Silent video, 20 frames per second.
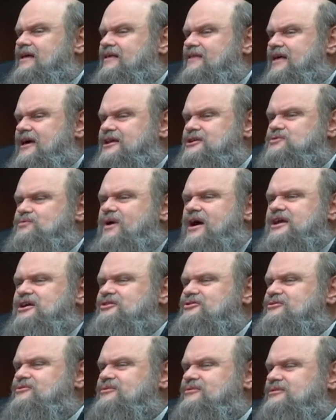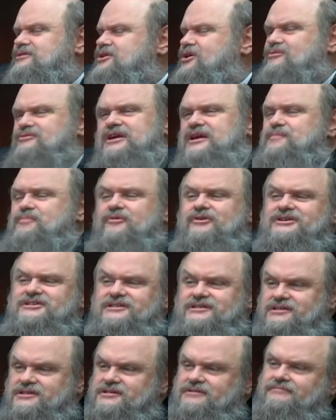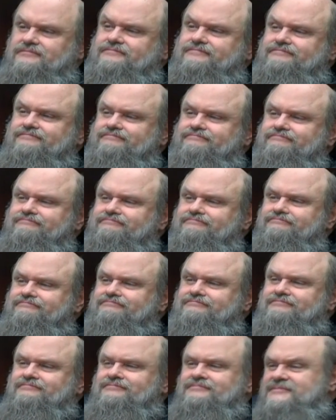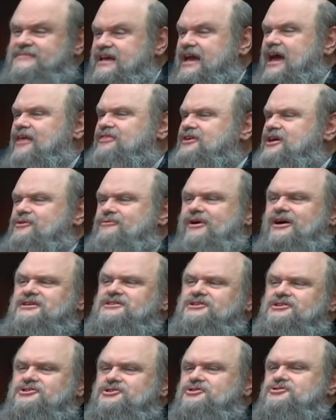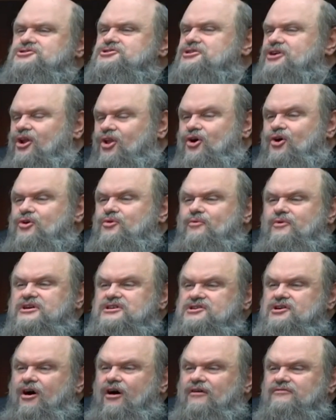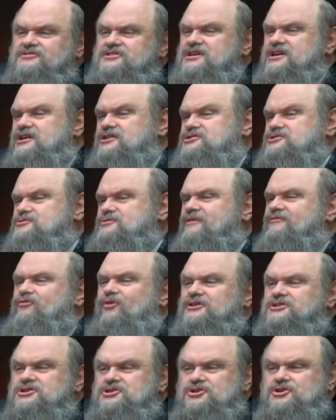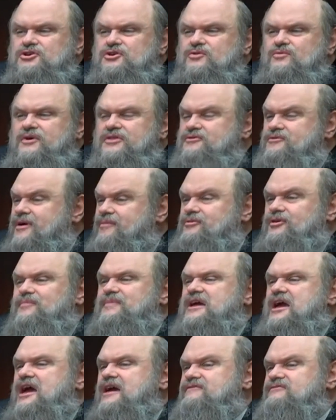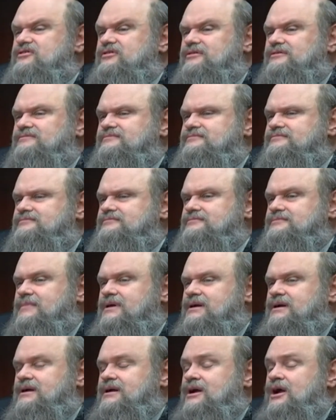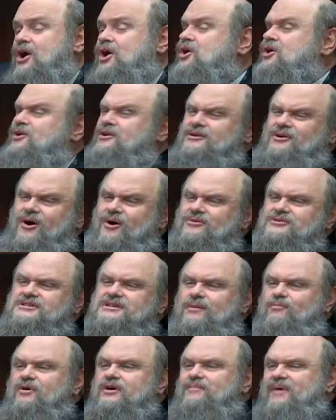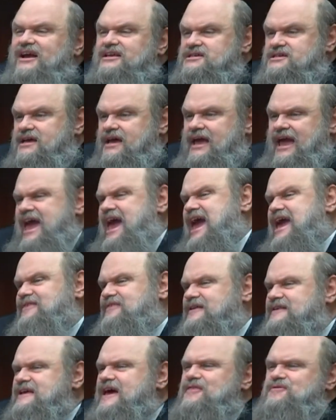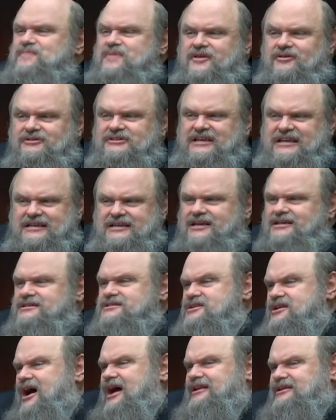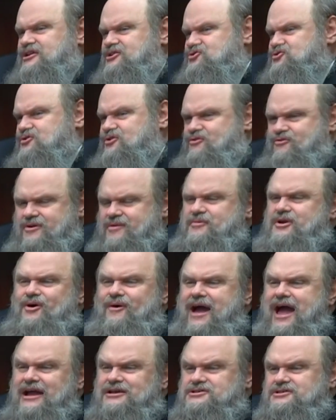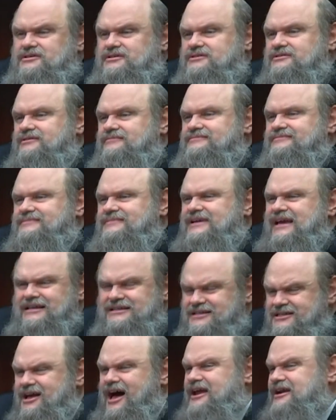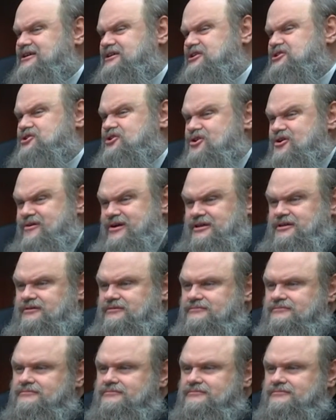That is why you don't need prisons. Death and restitution alone resolves the issue of what to do with criminal behavior. Oh, someone might say, hey, the death penalty does not deter criminal actions. It's not a deterrent.